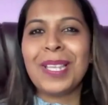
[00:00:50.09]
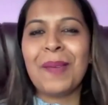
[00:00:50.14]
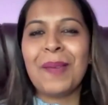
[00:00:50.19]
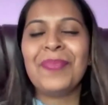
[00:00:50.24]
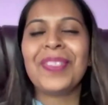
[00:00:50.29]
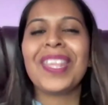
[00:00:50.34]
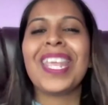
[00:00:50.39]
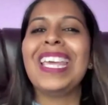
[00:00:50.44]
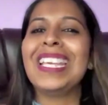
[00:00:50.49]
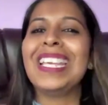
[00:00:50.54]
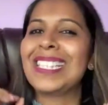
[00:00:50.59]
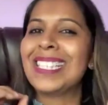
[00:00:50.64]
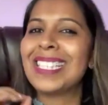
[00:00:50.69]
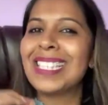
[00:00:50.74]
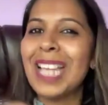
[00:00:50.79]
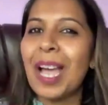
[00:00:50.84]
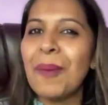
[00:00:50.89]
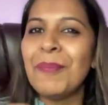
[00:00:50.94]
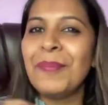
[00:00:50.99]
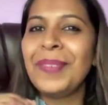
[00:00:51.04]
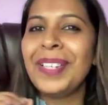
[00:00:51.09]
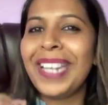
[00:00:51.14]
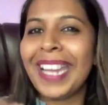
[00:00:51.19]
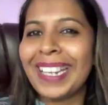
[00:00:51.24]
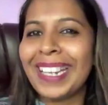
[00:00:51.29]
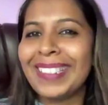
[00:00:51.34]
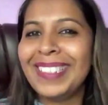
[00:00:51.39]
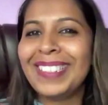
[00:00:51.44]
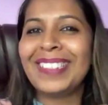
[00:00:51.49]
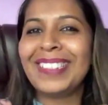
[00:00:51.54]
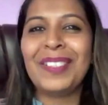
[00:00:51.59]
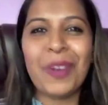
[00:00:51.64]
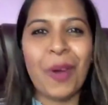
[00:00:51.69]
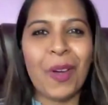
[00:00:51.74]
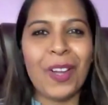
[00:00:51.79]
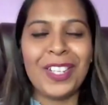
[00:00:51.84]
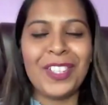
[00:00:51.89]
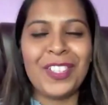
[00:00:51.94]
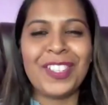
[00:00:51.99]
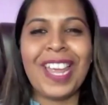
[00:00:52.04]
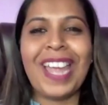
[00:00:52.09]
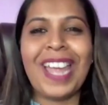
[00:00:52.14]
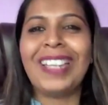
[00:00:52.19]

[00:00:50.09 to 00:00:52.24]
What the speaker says: them is some technical knowledge.